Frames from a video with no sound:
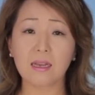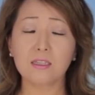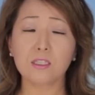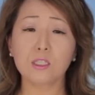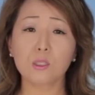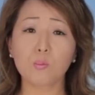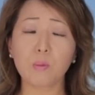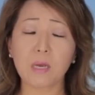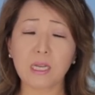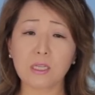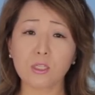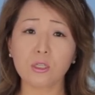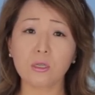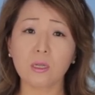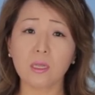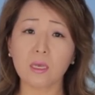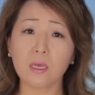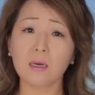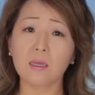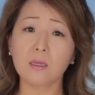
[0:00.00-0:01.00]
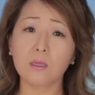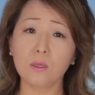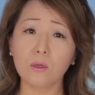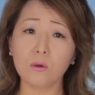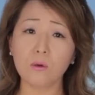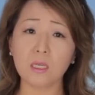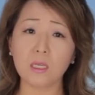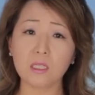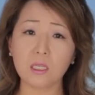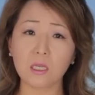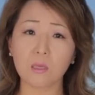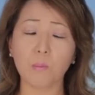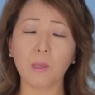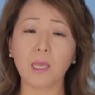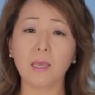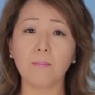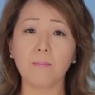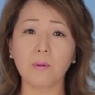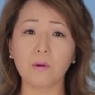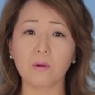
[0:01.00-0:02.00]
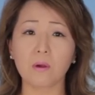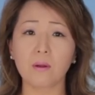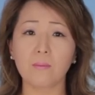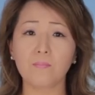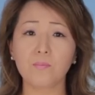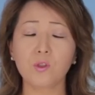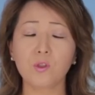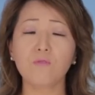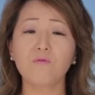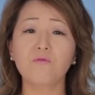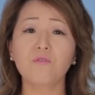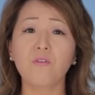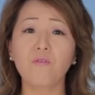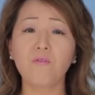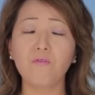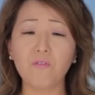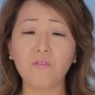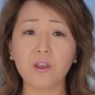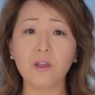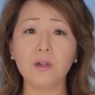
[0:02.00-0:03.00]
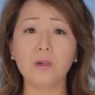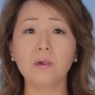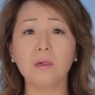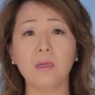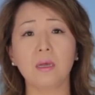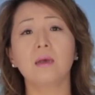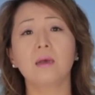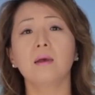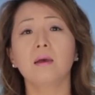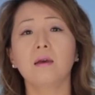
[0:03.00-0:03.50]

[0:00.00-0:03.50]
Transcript: specially anointed people to fulfill